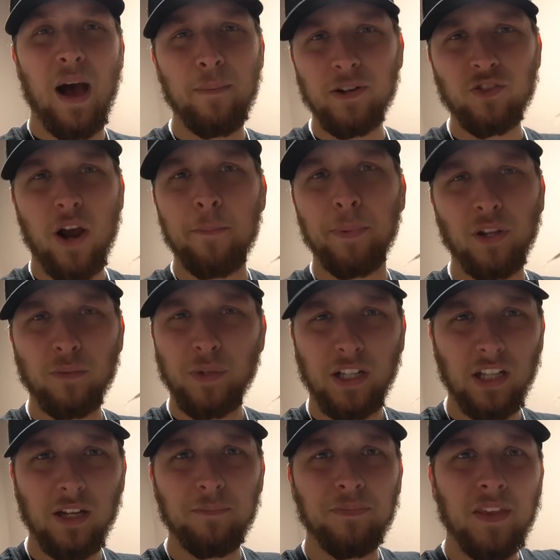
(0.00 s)
I'm gonna try and pull up the
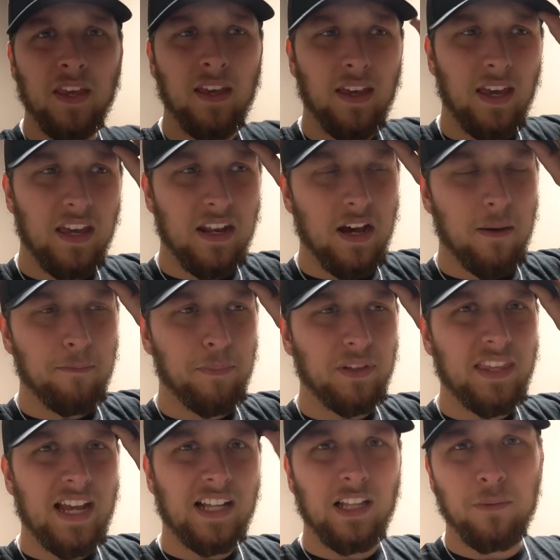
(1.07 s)
clip and um, put
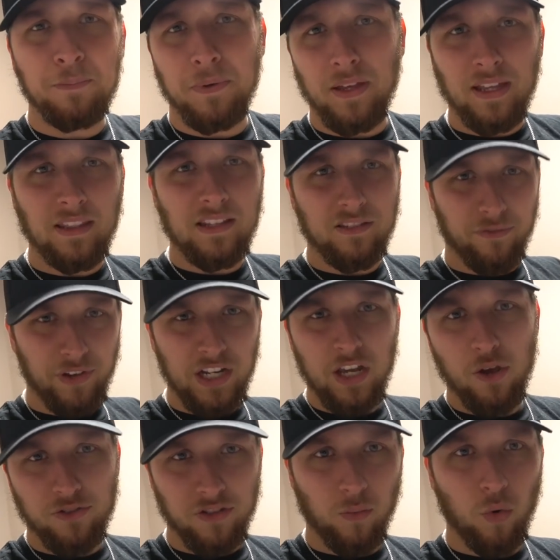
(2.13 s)
that clip in this
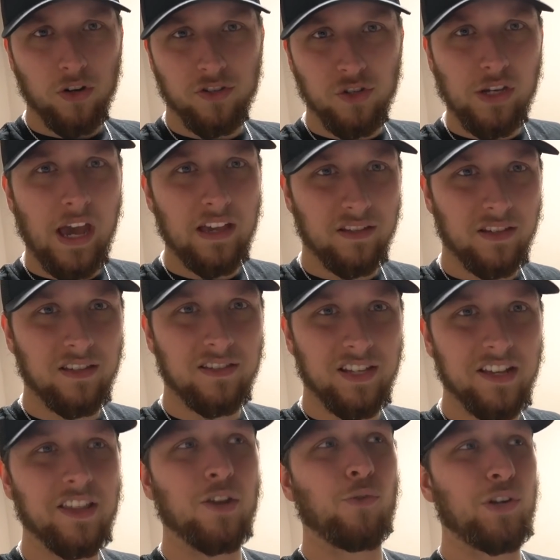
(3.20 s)
video somewhere so you guys can
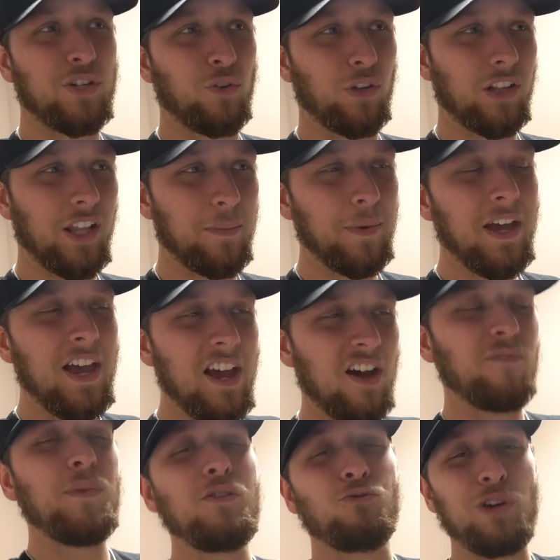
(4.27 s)
see the original clip
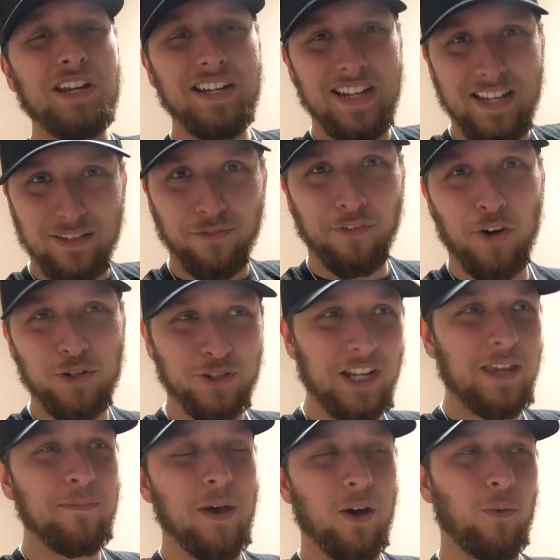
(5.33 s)
of me reading his first
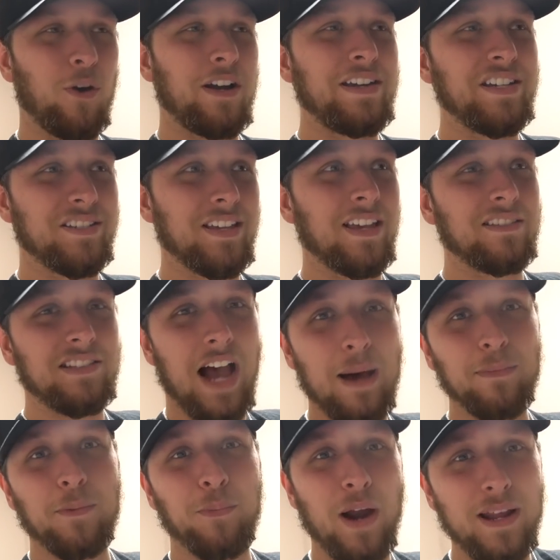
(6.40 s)
email where he says,
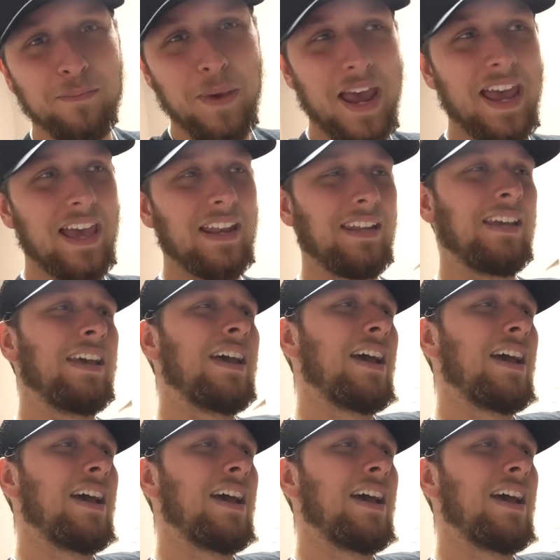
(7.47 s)
"I'm the bread man.